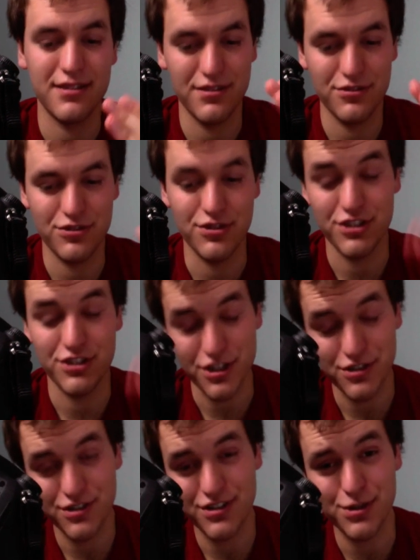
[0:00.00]
so the
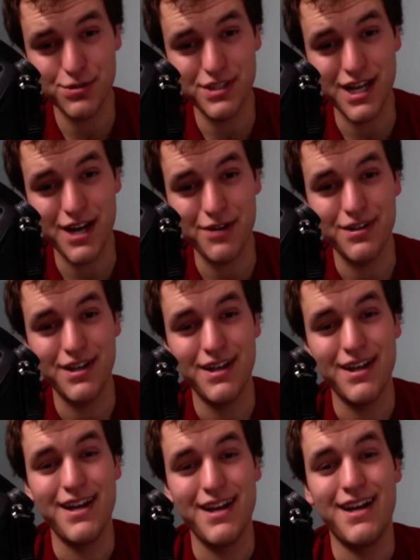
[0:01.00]
shutter goes down,
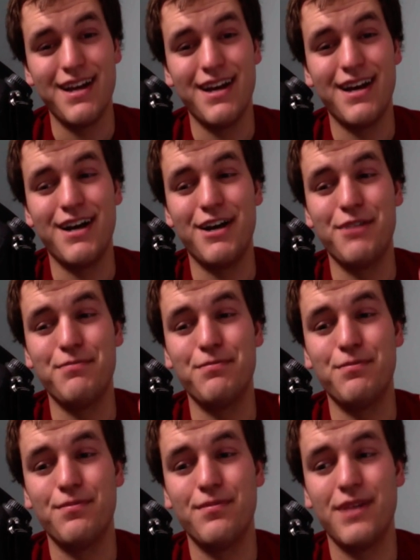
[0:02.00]
and
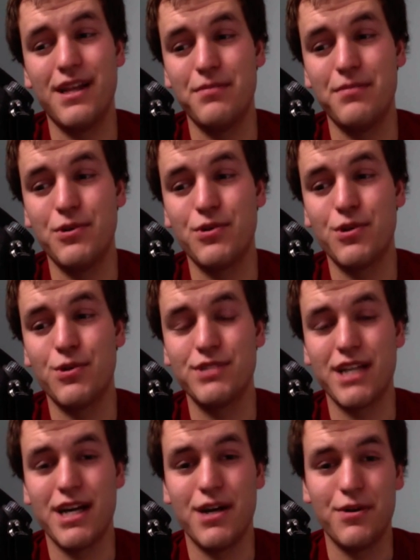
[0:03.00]
the mirror goes
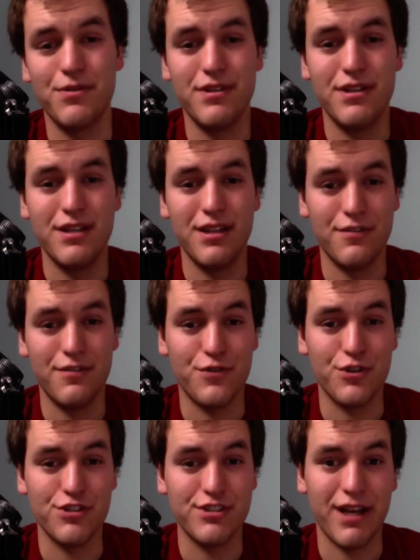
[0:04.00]
down in the
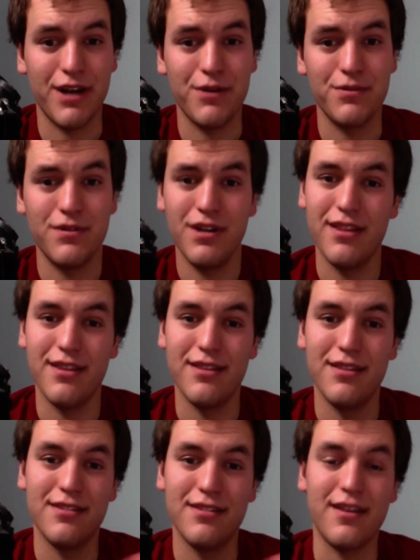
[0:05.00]
first sound, and then
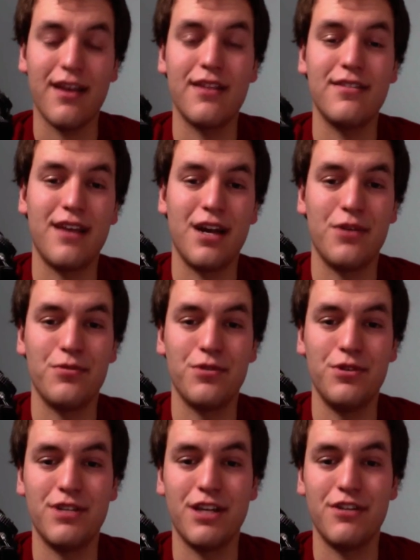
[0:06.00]
the second sound, when
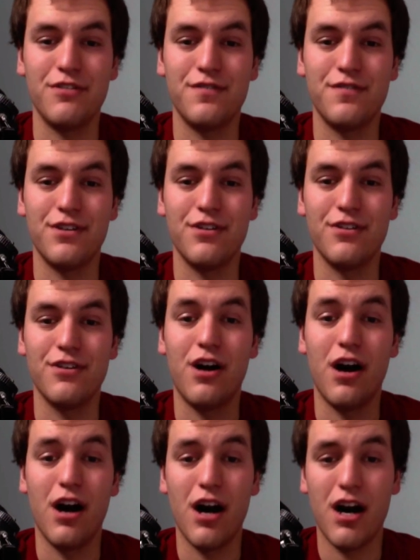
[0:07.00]
you take your finger
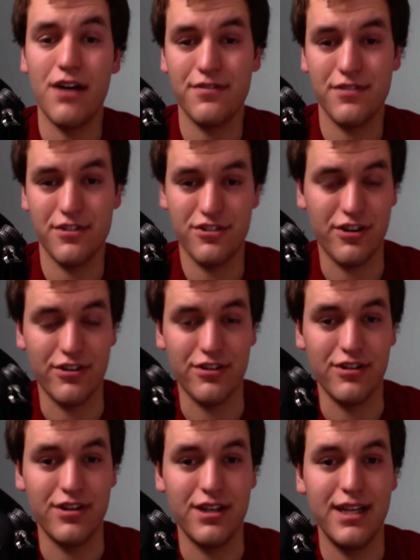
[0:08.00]
off the
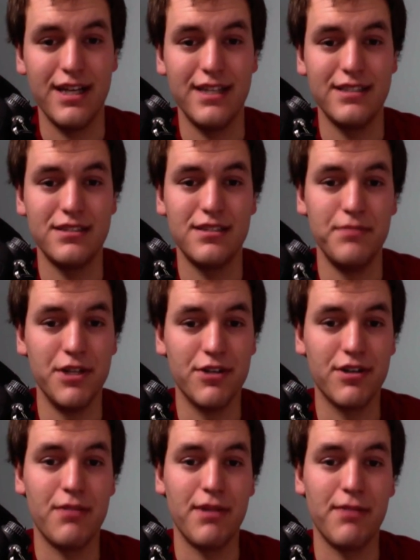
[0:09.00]
shutter, is the mirror
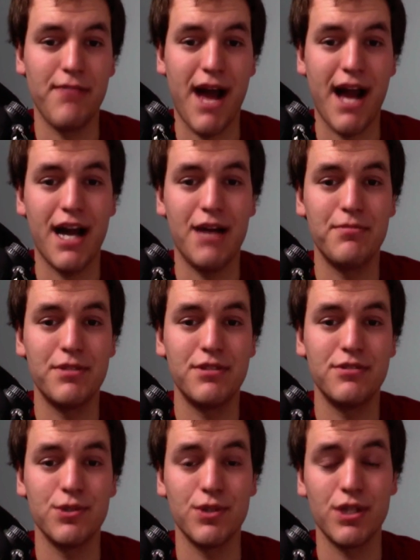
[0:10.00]
coming back up.
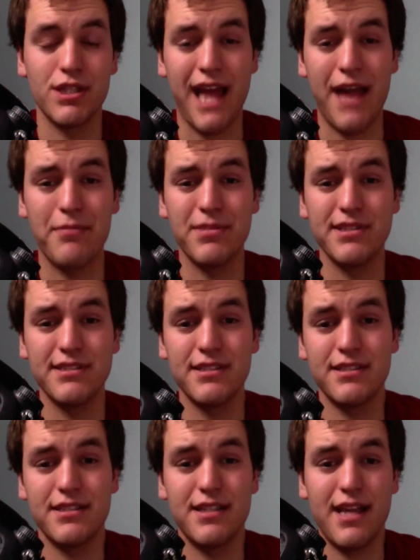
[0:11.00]
So it dampens
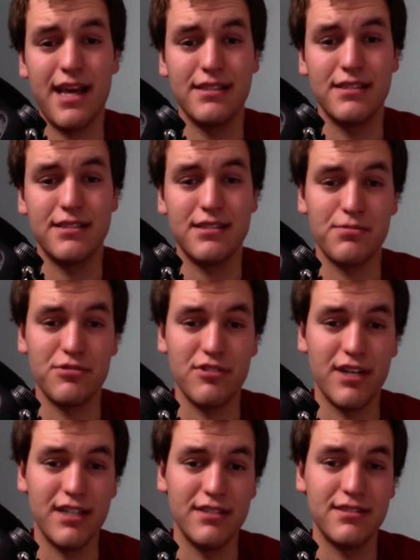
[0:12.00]
it and
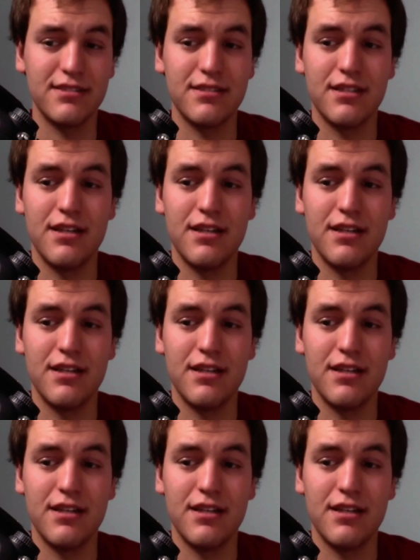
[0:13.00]
separates